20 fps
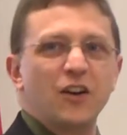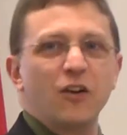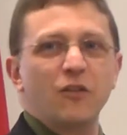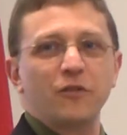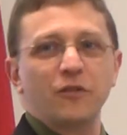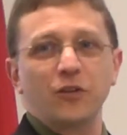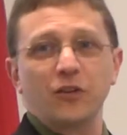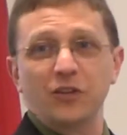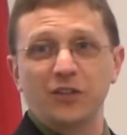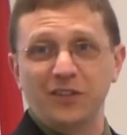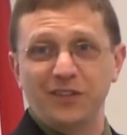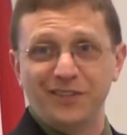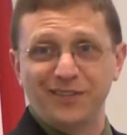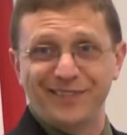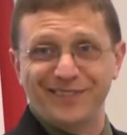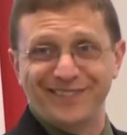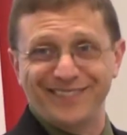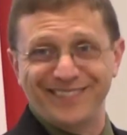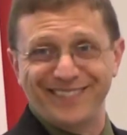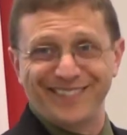over
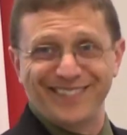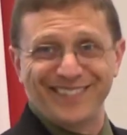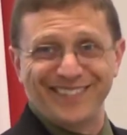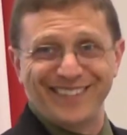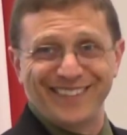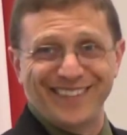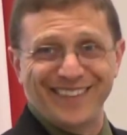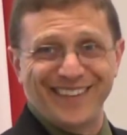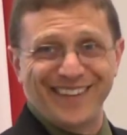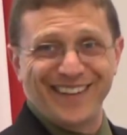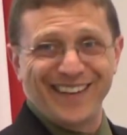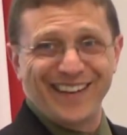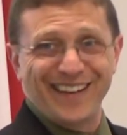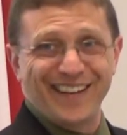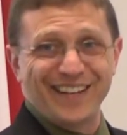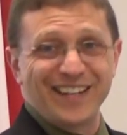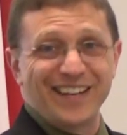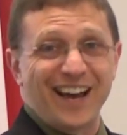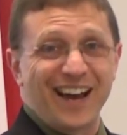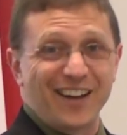
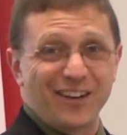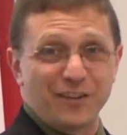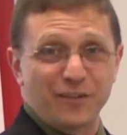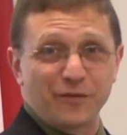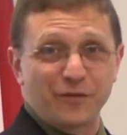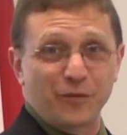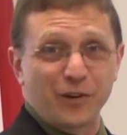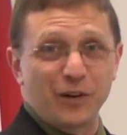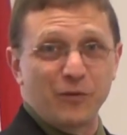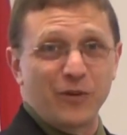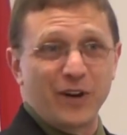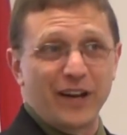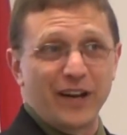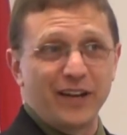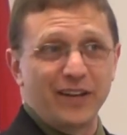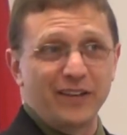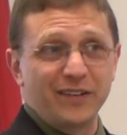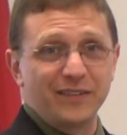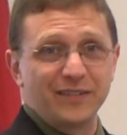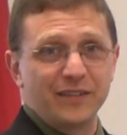in, on the
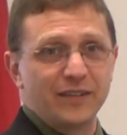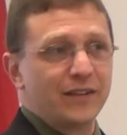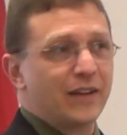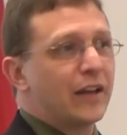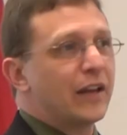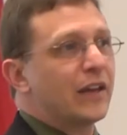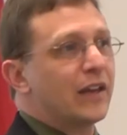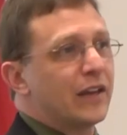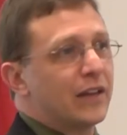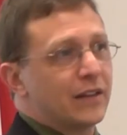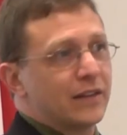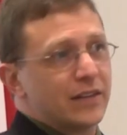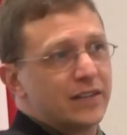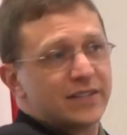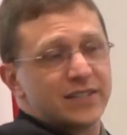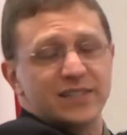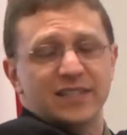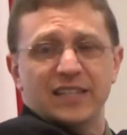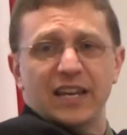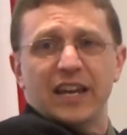freeway.
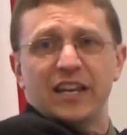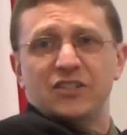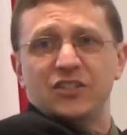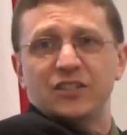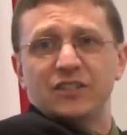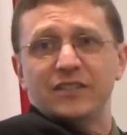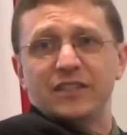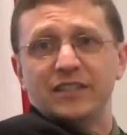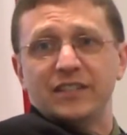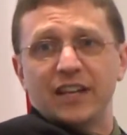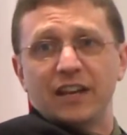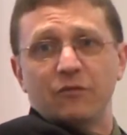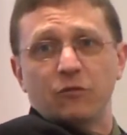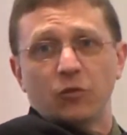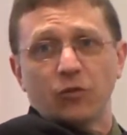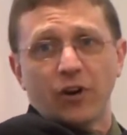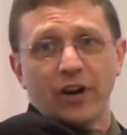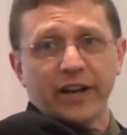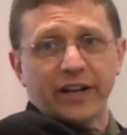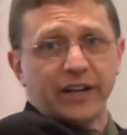This is the agent of the
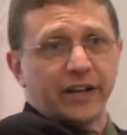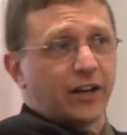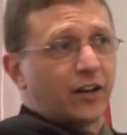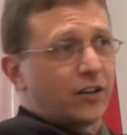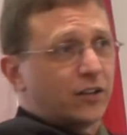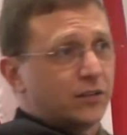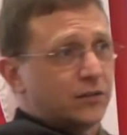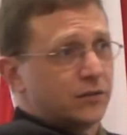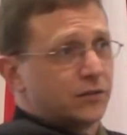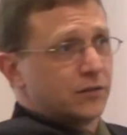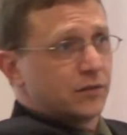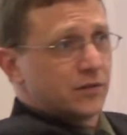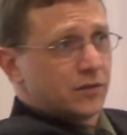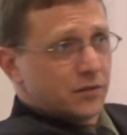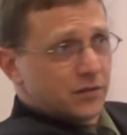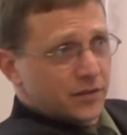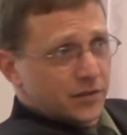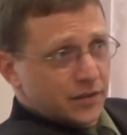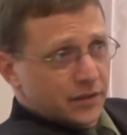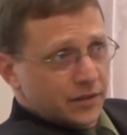devil right here.
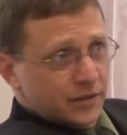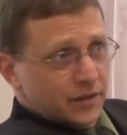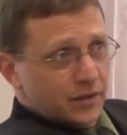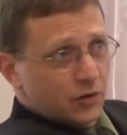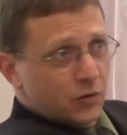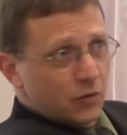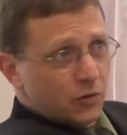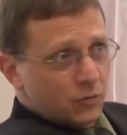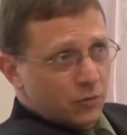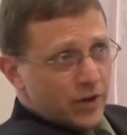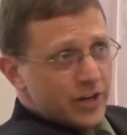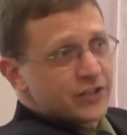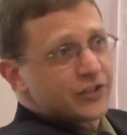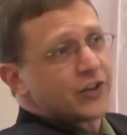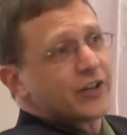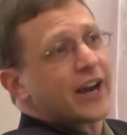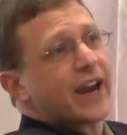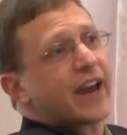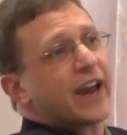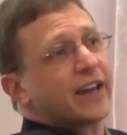Raise
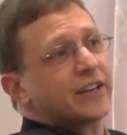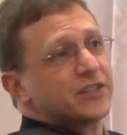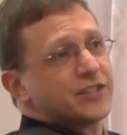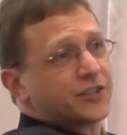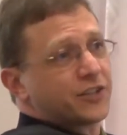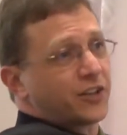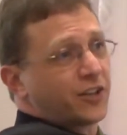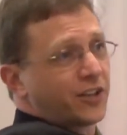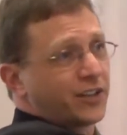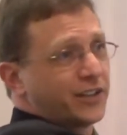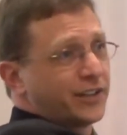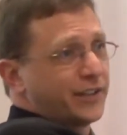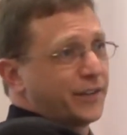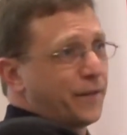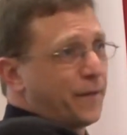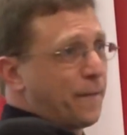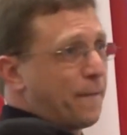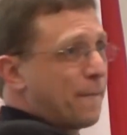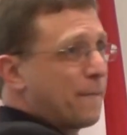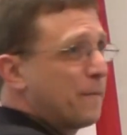your hand, sir.
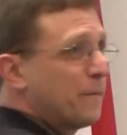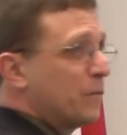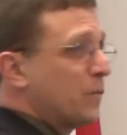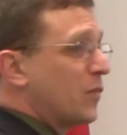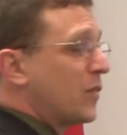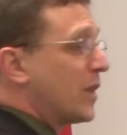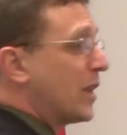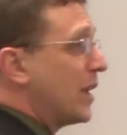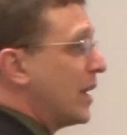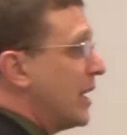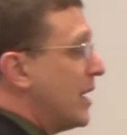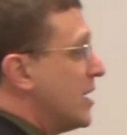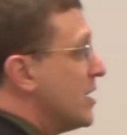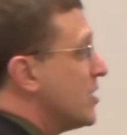He